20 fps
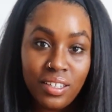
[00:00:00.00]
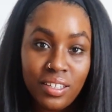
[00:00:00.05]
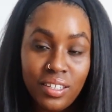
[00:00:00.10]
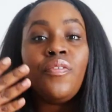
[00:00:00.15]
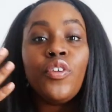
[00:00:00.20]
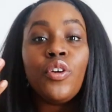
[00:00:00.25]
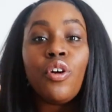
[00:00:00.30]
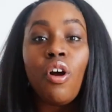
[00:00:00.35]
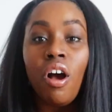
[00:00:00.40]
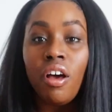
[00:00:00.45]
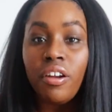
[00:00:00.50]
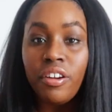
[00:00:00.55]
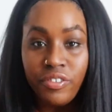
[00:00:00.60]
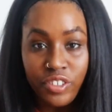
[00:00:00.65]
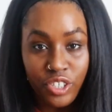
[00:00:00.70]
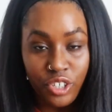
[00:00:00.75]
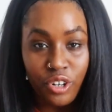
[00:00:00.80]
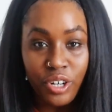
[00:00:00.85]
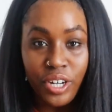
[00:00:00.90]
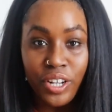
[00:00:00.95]
If you're on a
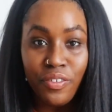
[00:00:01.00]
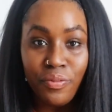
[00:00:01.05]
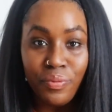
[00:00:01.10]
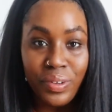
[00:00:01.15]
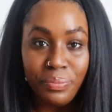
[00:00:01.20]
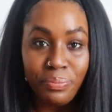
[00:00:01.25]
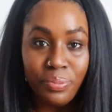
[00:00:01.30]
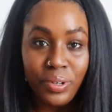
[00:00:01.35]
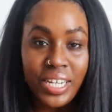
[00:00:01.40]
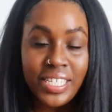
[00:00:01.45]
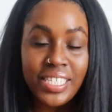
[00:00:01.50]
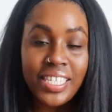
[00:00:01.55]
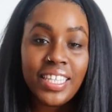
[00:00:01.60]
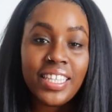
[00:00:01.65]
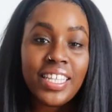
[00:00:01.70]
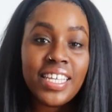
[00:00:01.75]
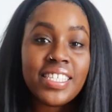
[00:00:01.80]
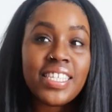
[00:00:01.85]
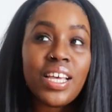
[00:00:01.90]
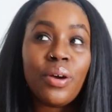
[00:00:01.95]
journey of embracing
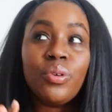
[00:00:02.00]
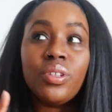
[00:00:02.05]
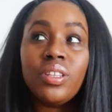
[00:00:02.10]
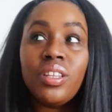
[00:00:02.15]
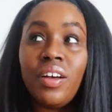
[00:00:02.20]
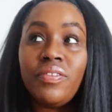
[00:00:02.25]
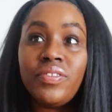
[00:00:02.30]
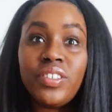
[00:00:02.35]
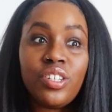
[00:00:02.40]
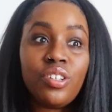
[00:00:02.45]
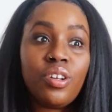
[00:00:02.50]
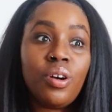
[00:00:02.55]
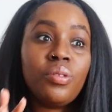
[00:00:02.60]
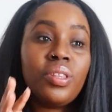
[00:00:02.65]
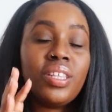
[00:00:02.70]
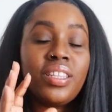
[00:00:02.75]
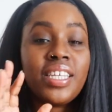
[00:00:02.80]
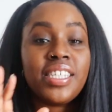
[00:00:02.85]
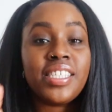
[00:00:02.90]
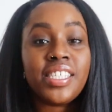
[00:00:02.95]
this, I would love to know
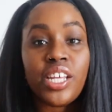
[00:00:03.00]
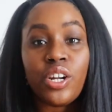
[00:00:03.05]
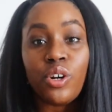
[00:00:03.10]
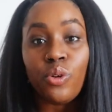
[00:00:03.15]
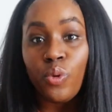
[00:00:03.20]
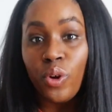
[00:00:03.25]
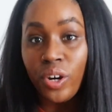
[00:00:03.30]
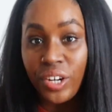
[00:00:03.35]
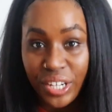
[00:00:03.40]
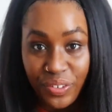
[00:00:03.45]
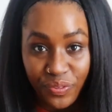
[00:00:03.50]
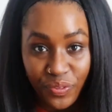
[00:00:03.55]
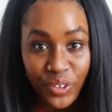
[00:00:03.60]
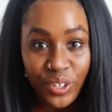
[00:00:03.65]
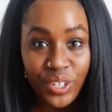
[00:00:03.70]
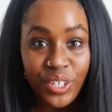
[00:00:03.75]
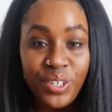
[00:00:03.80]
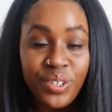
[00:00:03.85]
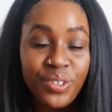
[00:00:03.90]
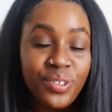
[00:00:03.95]
the things that are working for
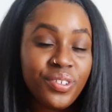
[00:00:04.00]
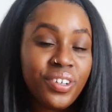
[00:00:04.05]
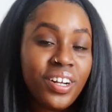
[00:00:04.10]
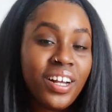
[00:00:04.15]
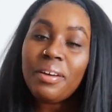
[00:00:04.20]
you.